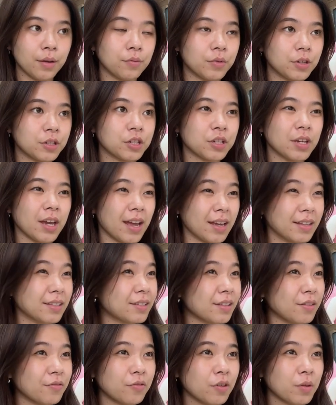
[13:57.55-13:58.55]
which
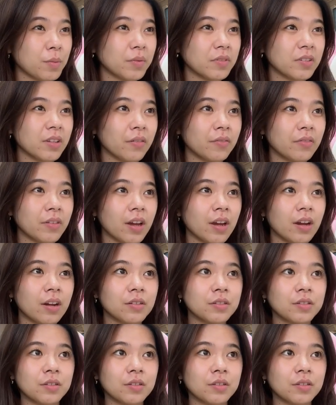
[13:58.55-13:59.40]
is a form of self-care.